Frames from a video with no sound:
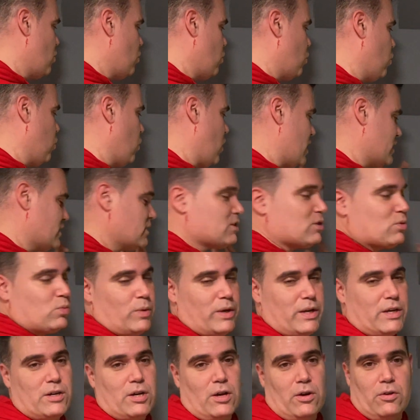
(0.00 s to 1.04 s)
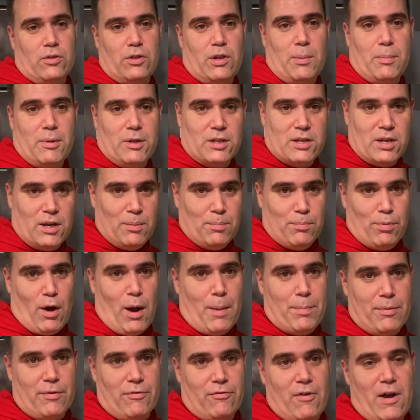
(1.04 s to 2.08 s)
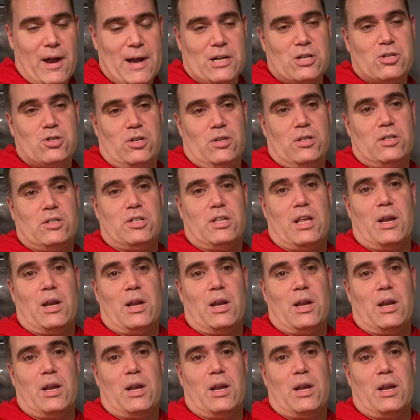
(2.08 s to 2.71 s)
Once we turn them into improper fractions,